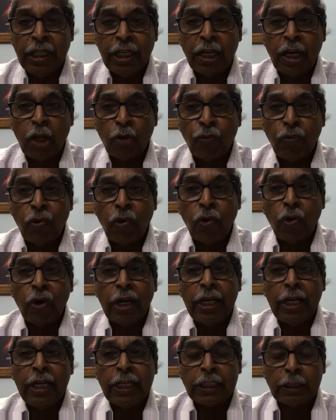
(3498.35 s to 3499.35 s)
there are
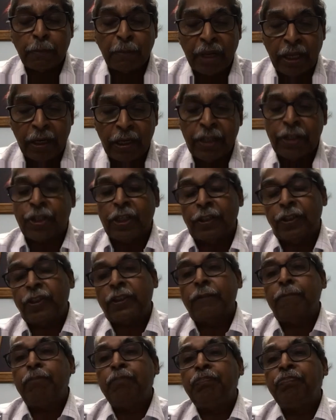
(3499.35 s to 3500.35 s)
4
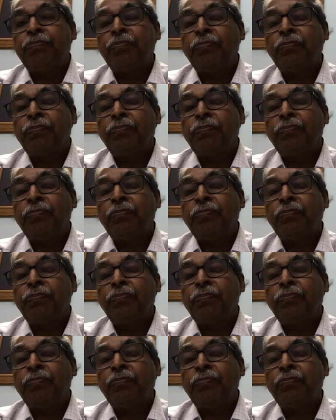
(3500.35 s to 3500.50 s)
explanations.